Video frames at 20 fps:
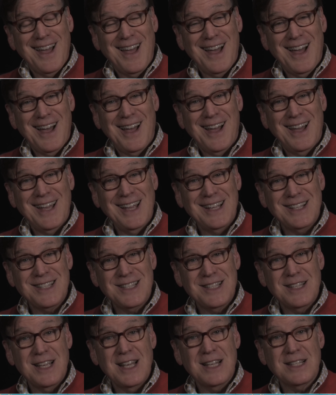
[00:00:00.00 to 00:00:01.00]
Uh,
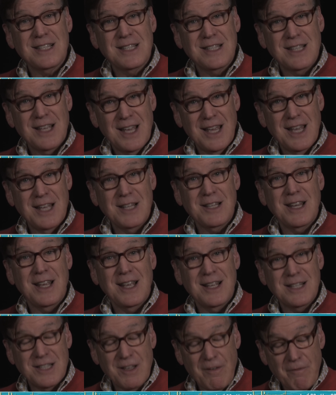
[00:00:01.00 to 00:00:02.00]
it's, it's, it,
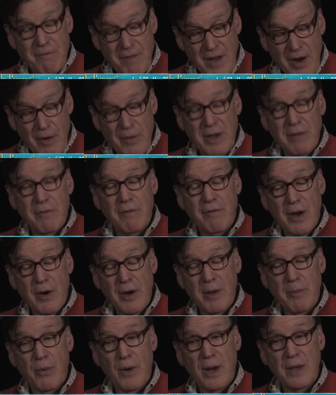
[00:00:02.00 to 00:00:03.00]
it's a very,
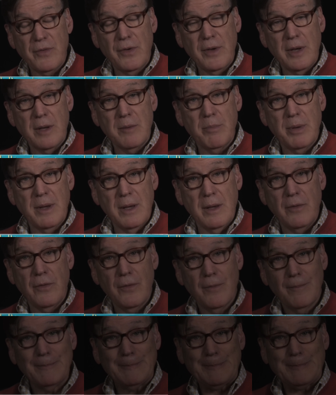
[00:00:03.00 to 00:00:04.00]
very prescient piece.